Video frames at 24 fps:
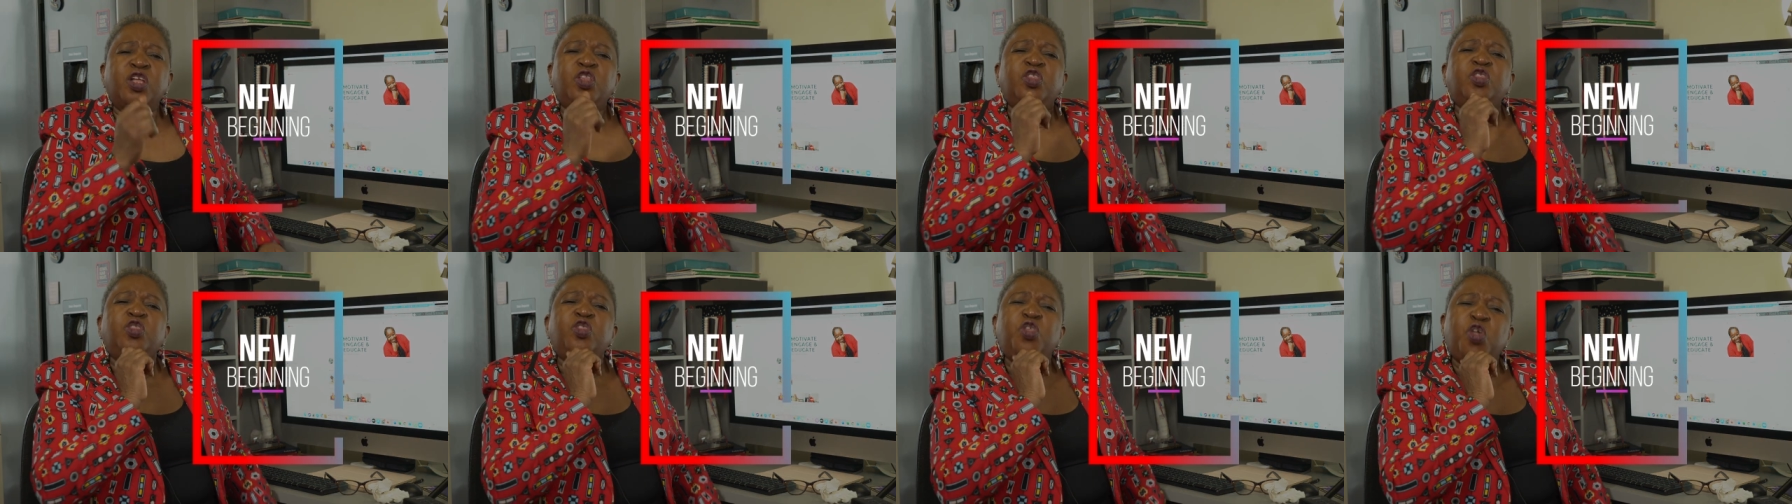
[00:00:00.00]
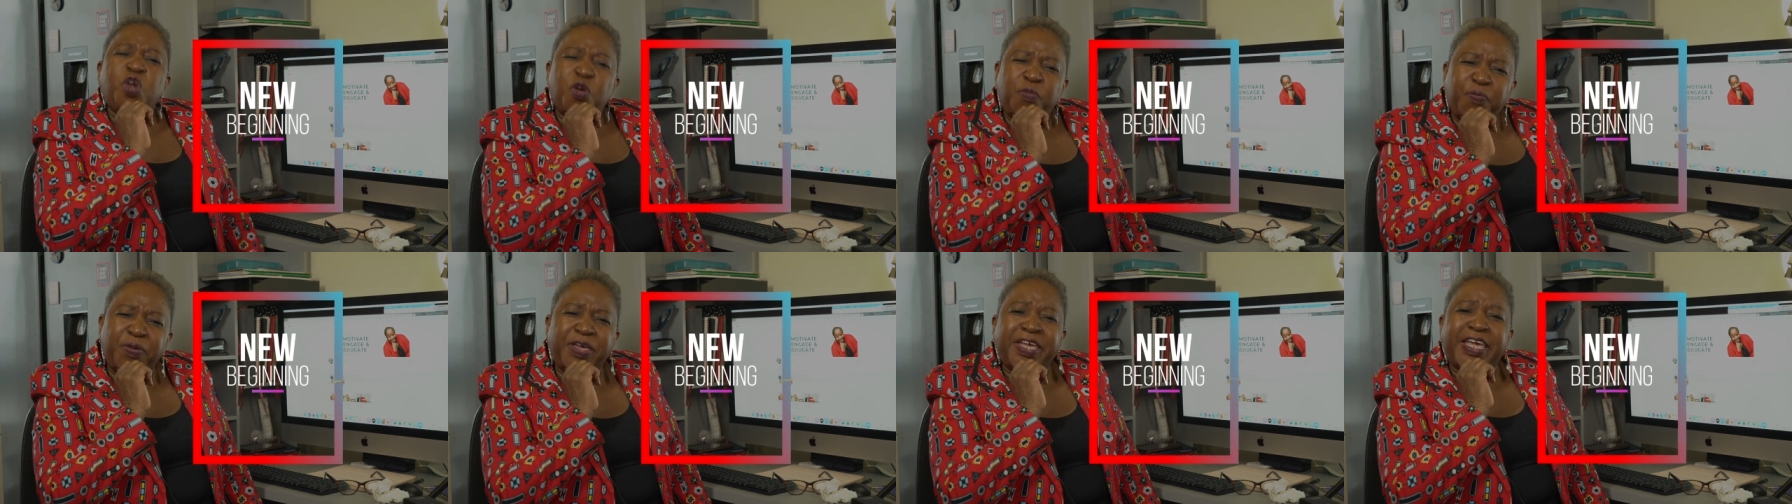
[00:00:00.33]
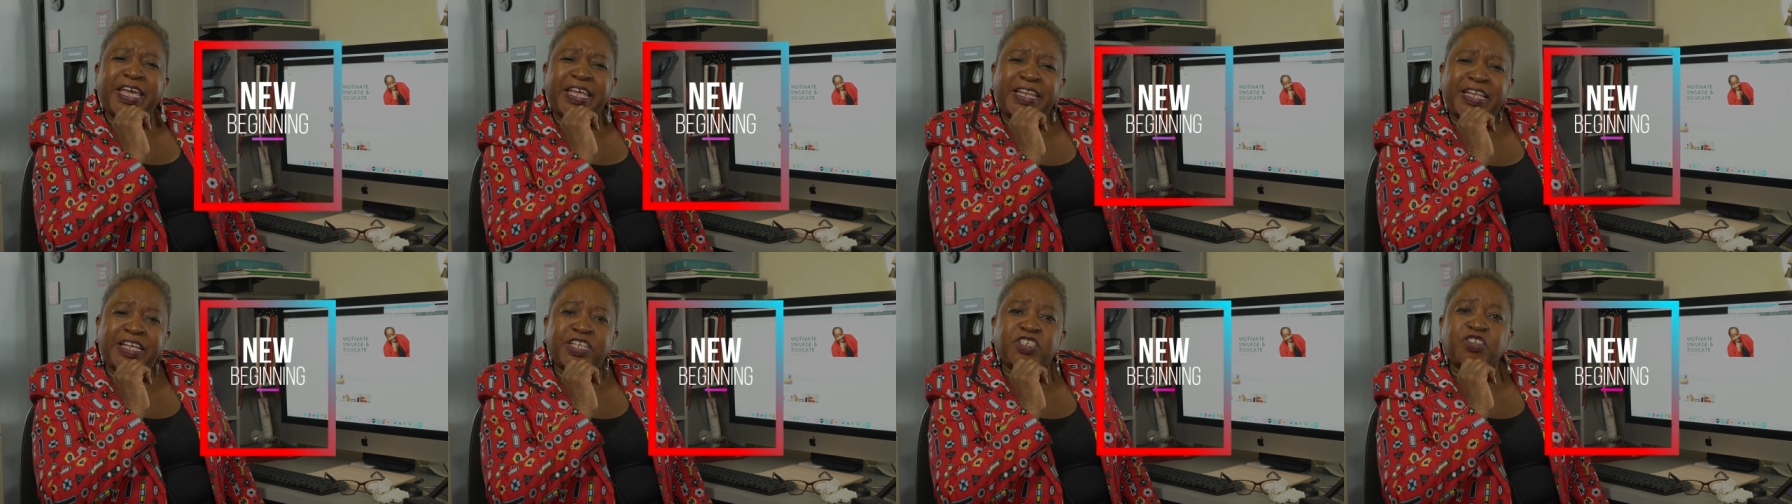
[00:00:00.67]
New
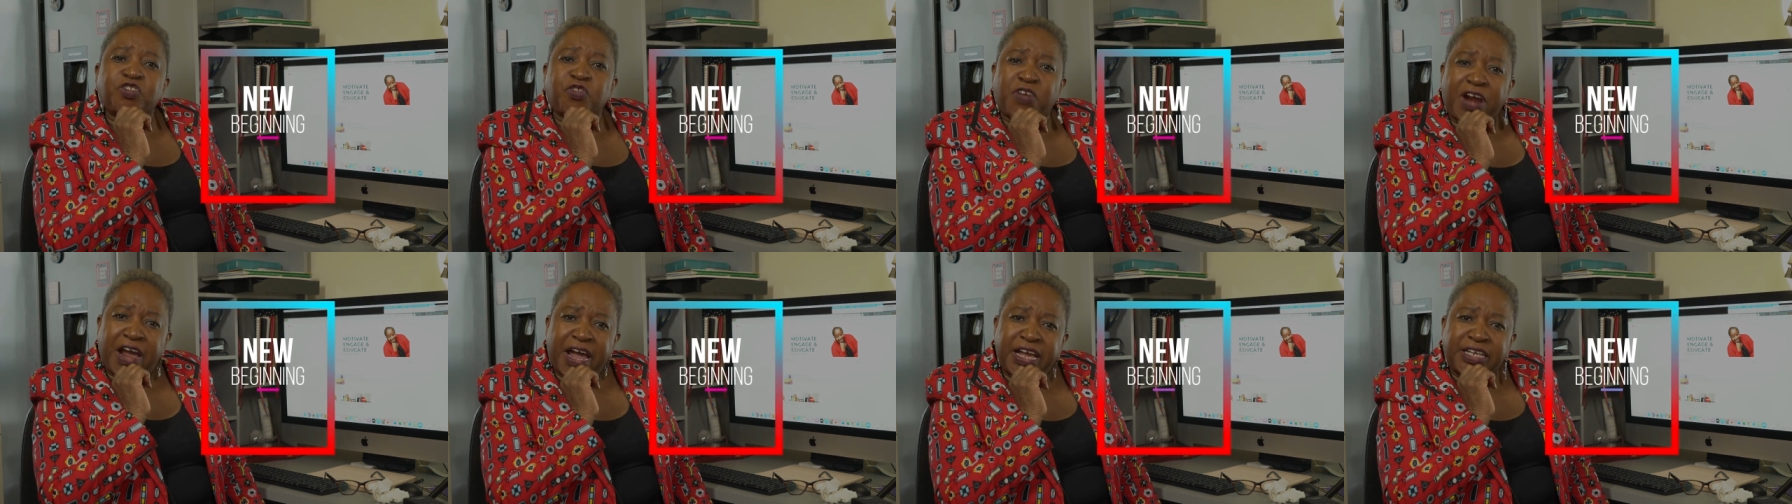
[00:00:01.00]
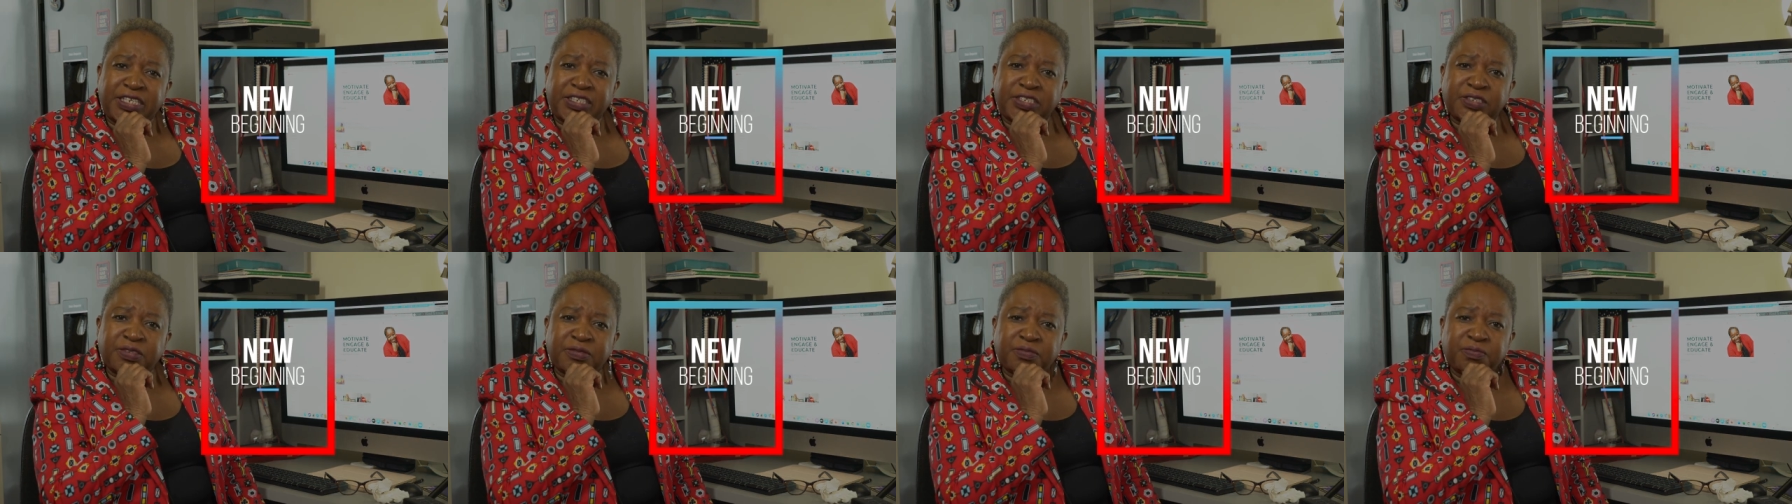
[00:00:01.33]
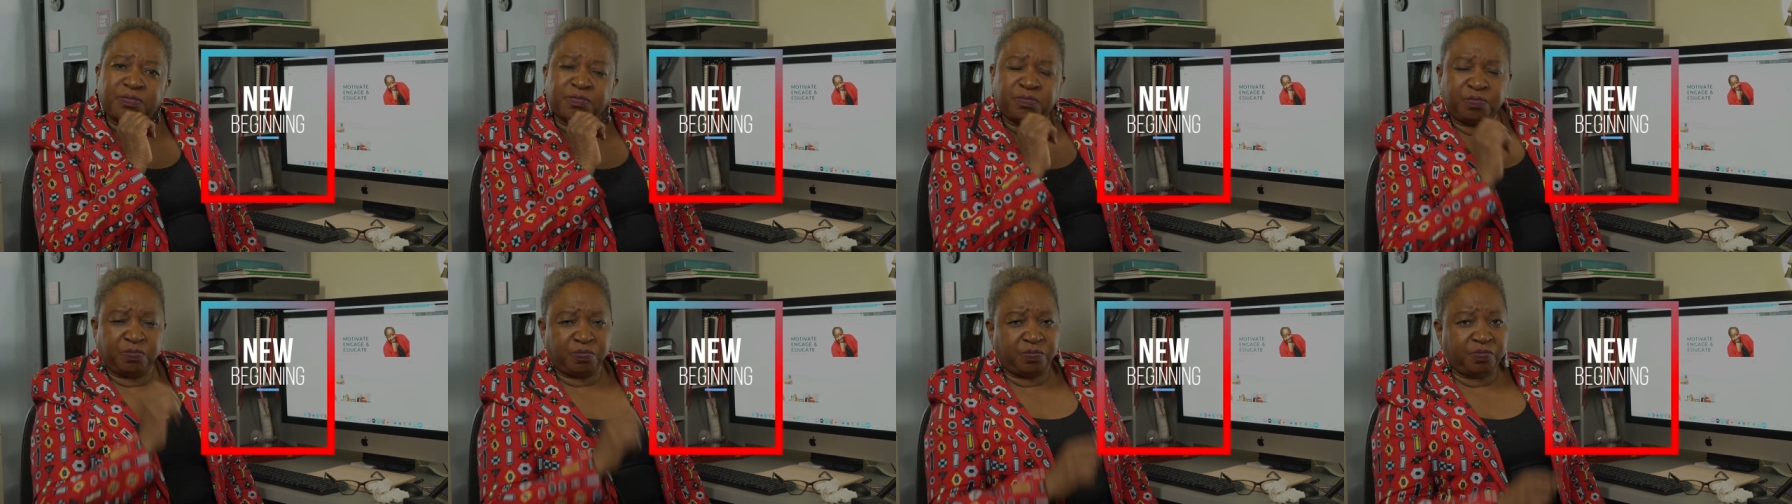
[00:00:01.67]
beginnings, right?
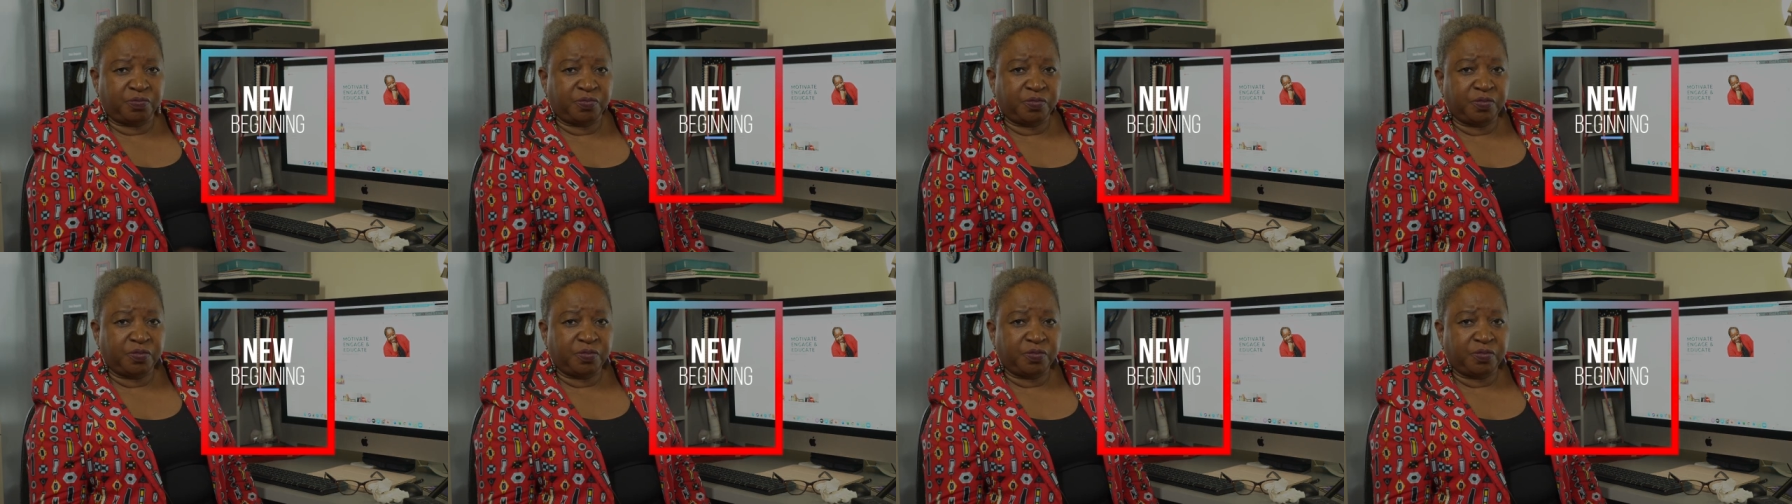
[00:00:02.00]
Hmm.